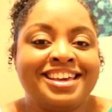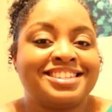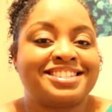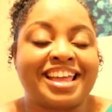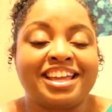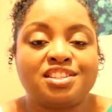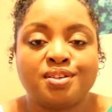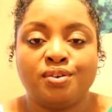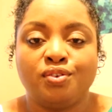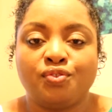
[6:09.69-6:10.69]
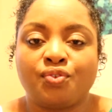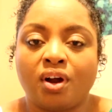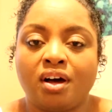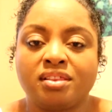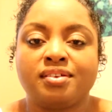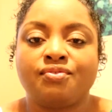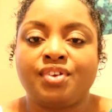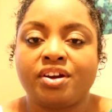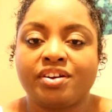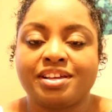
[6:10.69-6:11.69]
stay tuned for all the
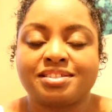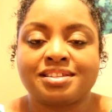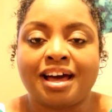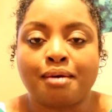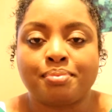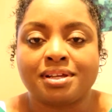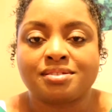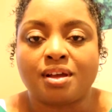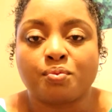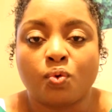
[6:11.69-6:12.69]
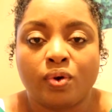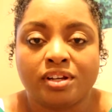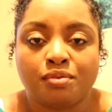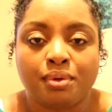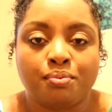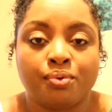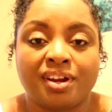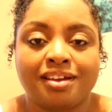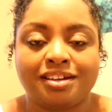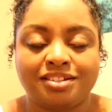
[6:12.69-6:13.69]
various topics I'm going to be
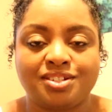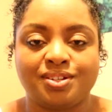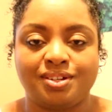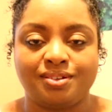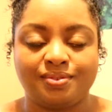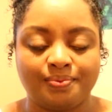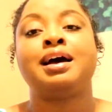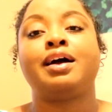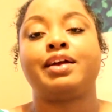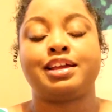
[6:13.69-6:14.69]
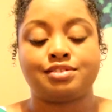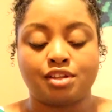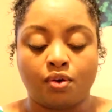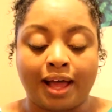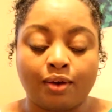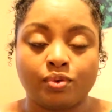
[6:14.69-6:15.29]
bringing to you. All right, so I